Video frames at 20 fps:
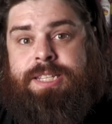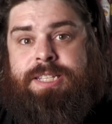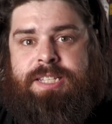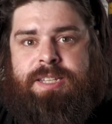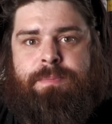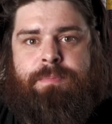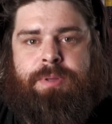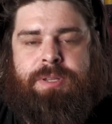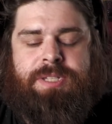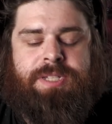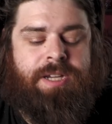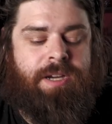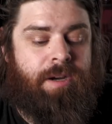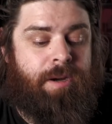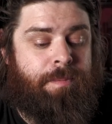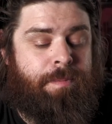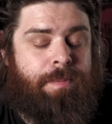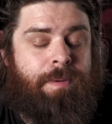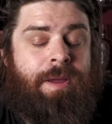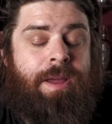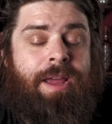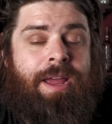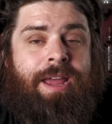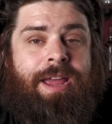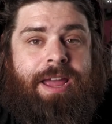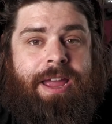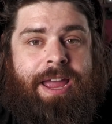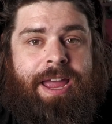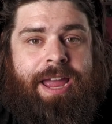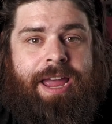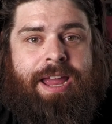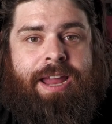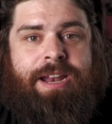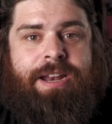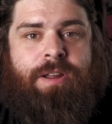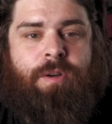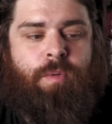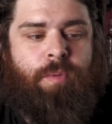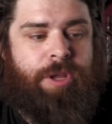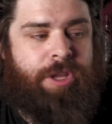simple syrup.
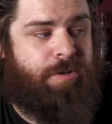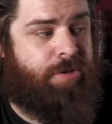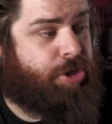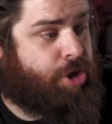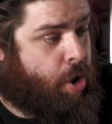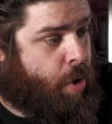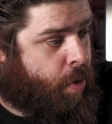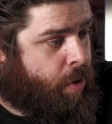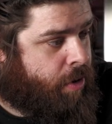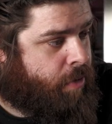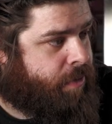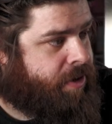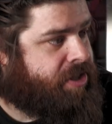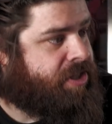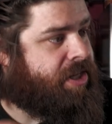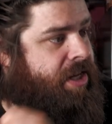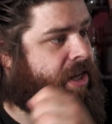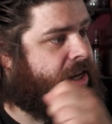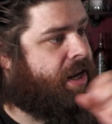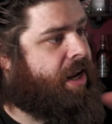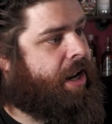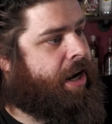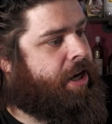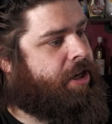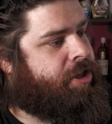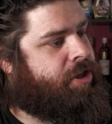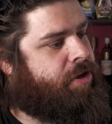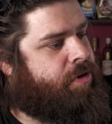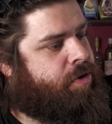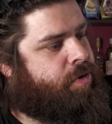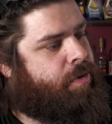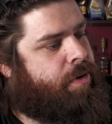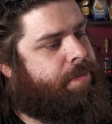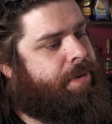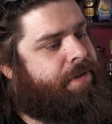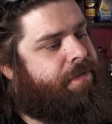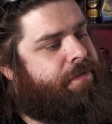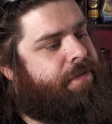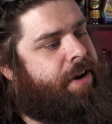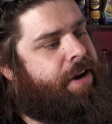And we used corn whiskey. I got to use one of
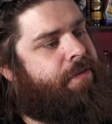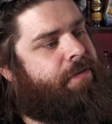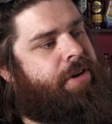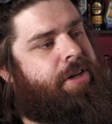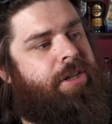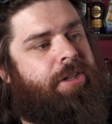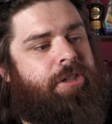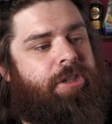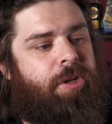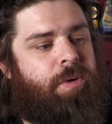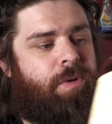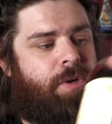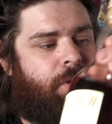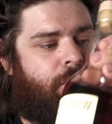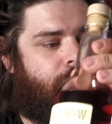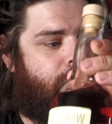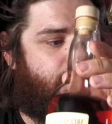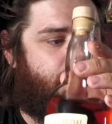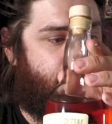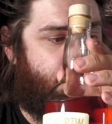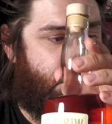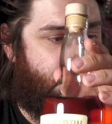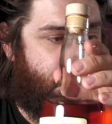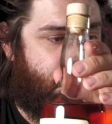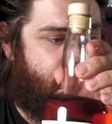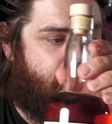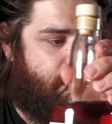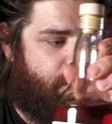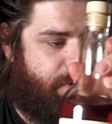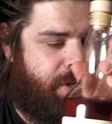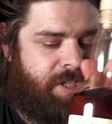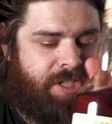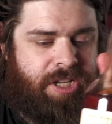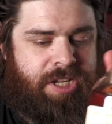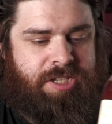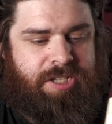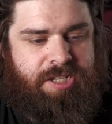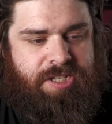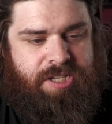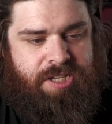my favorite local
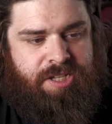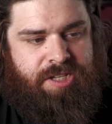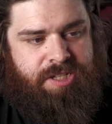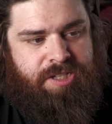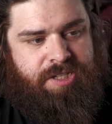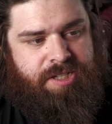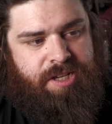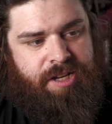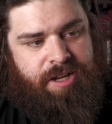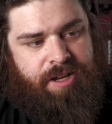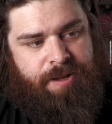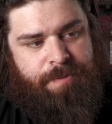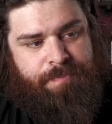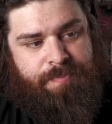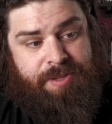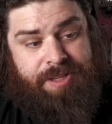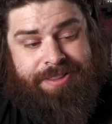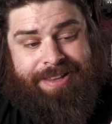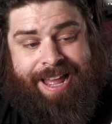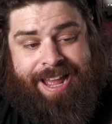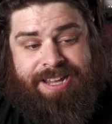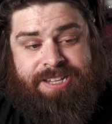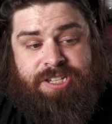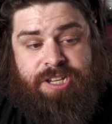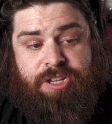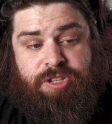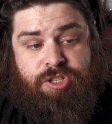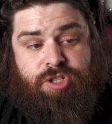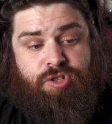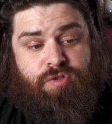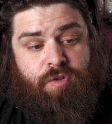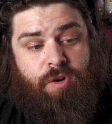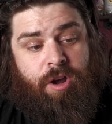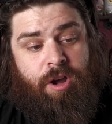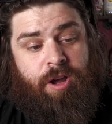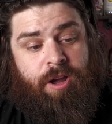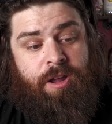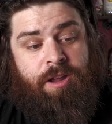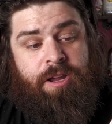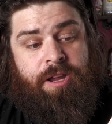whiskeys. This is Last
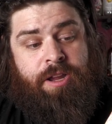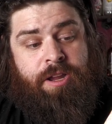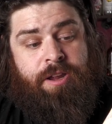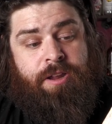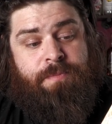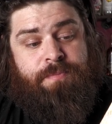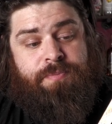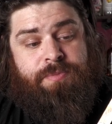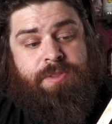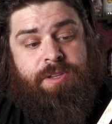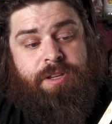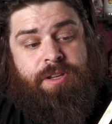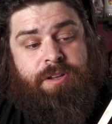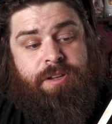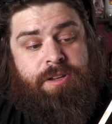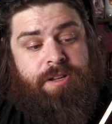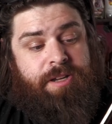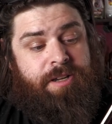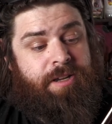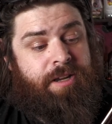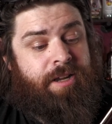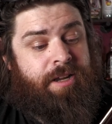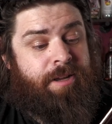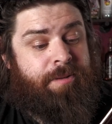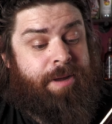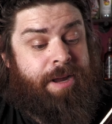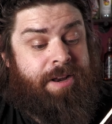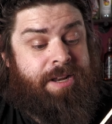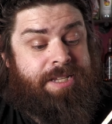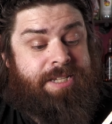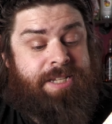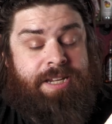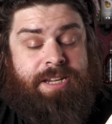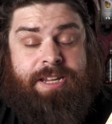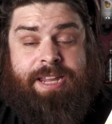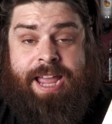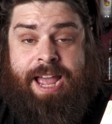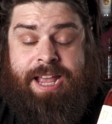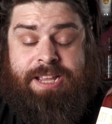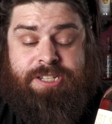Straw, and it's a
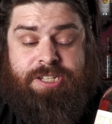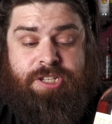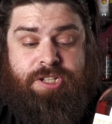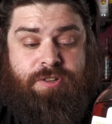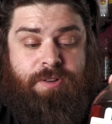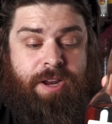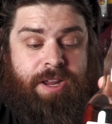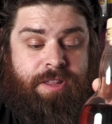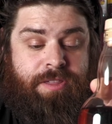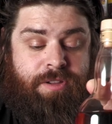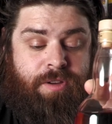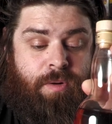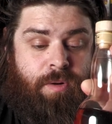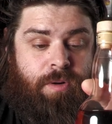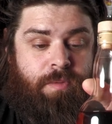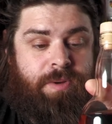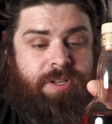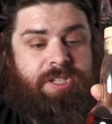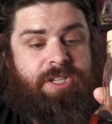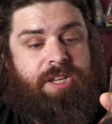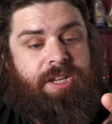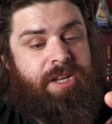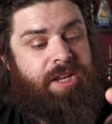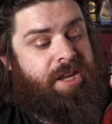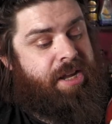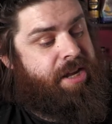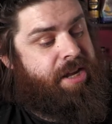cask strength corn whiskey